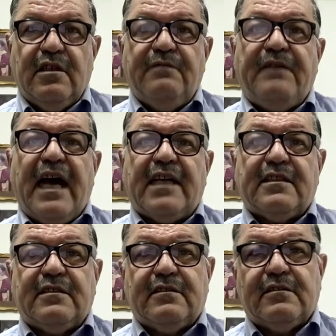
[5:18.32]
In
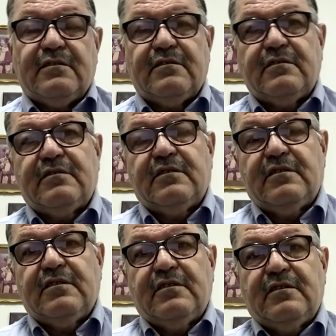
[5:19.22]
fact,
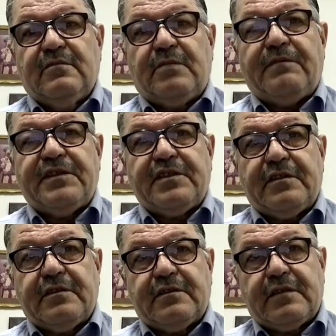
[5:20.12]

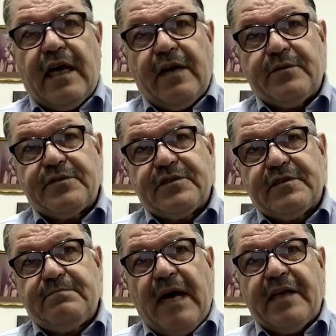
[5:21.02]
Professor Krauss
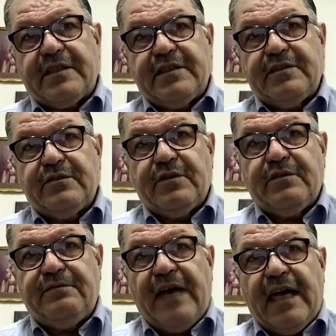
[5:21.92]
is bargaining on
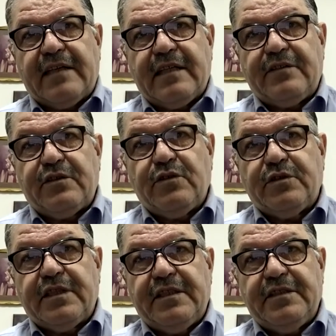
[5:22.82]
the fact that the
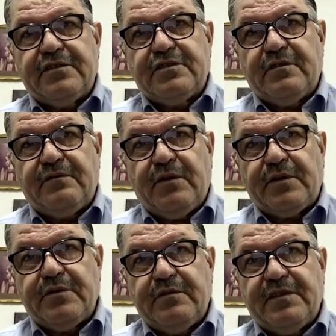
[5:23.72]
total energy of
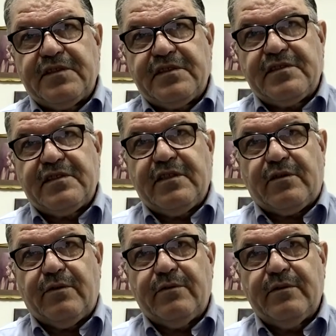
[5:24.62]
our universe is
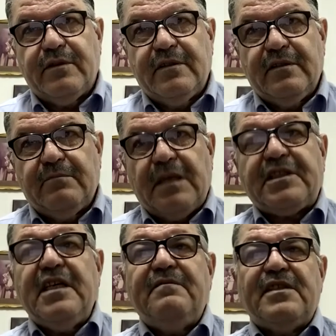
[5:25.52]
zero.
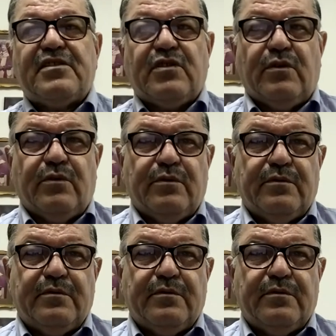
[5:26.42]
But even so,